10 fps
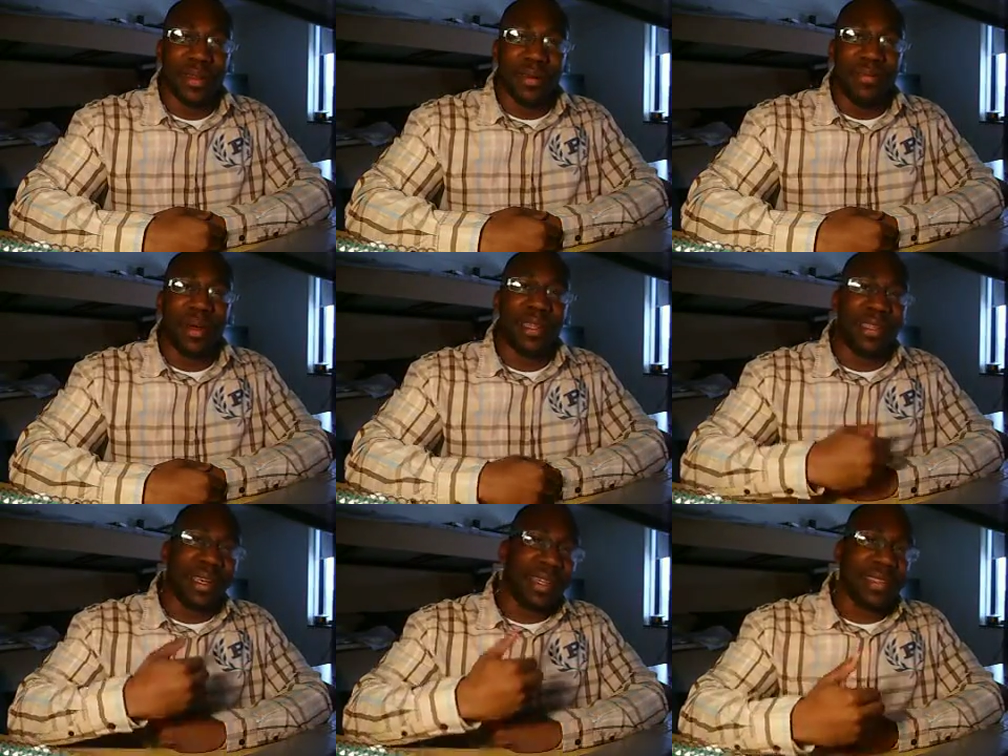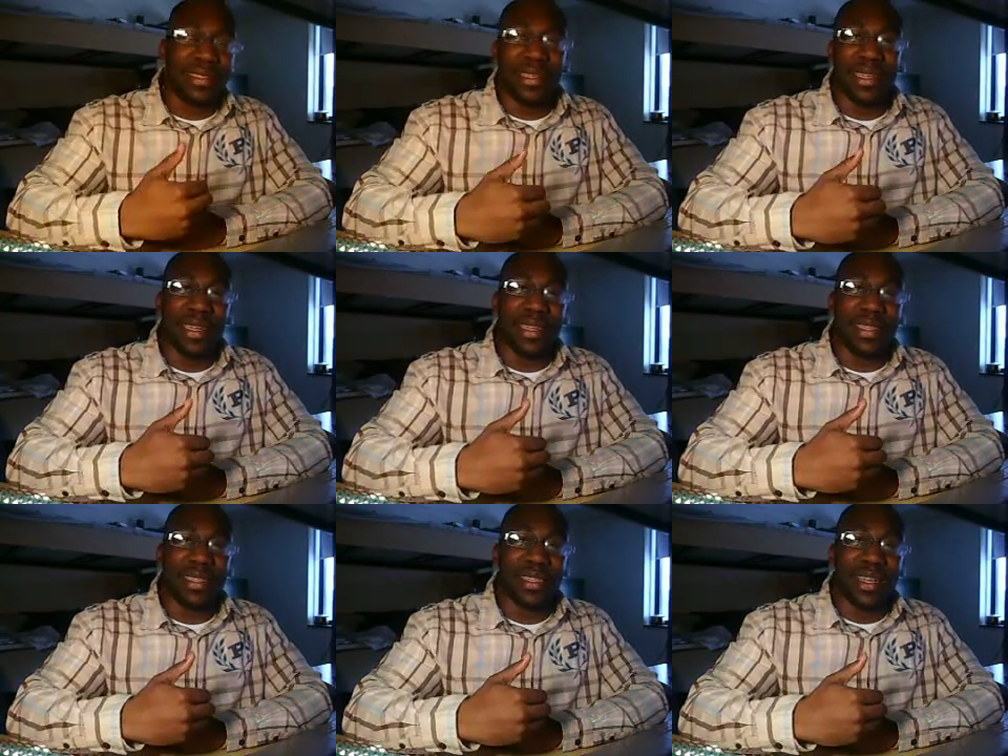But the other thing
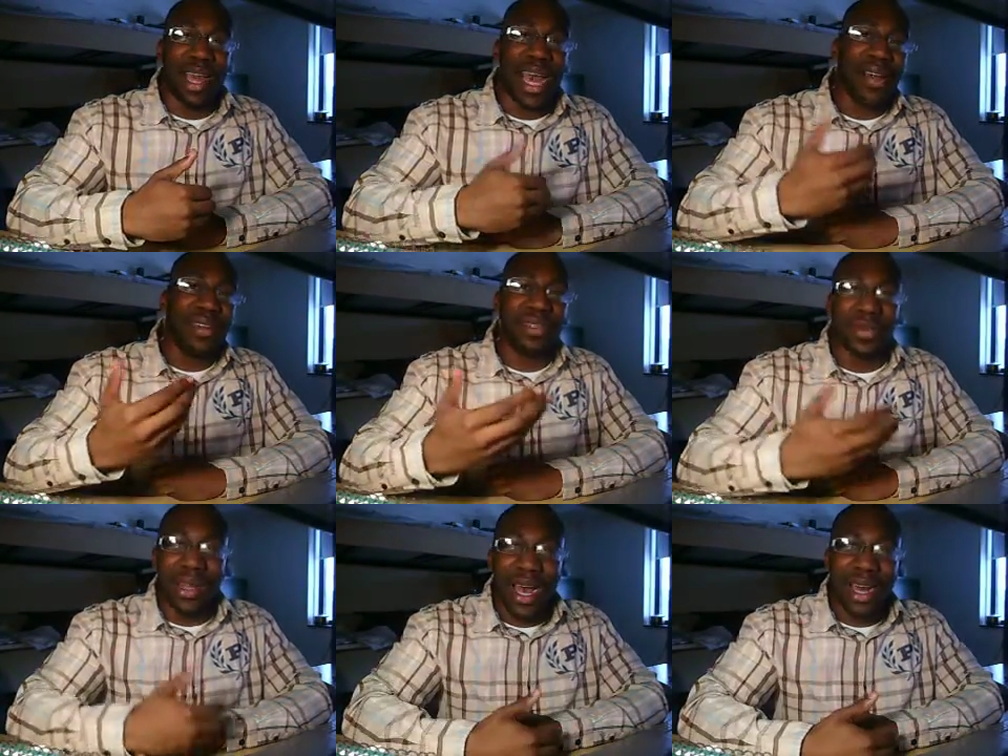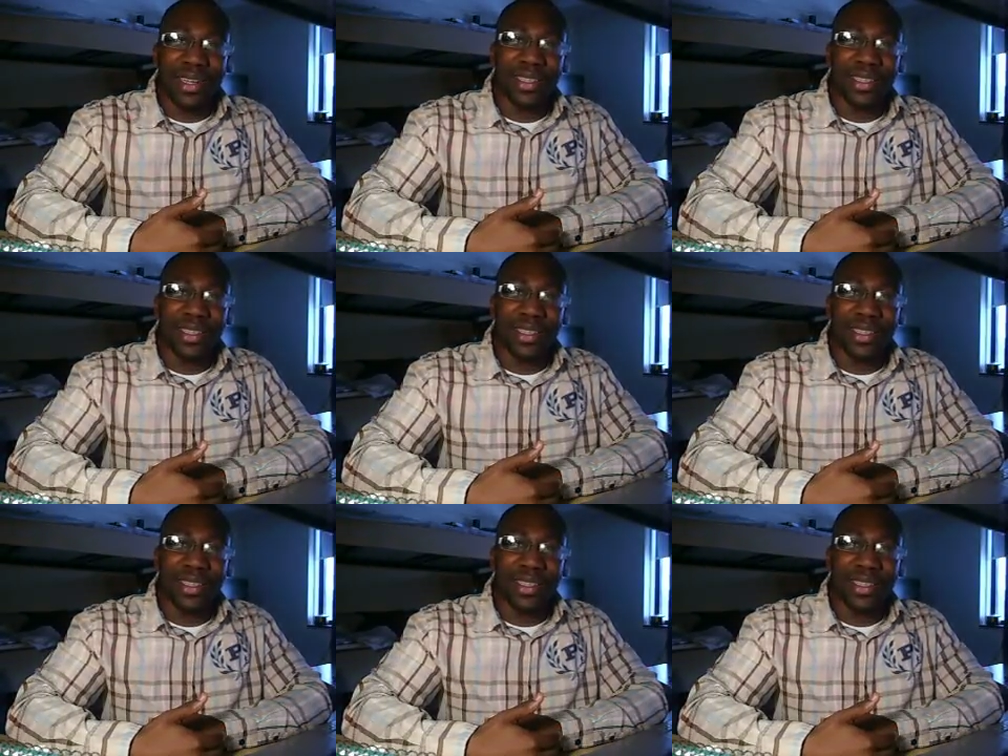is, how these reality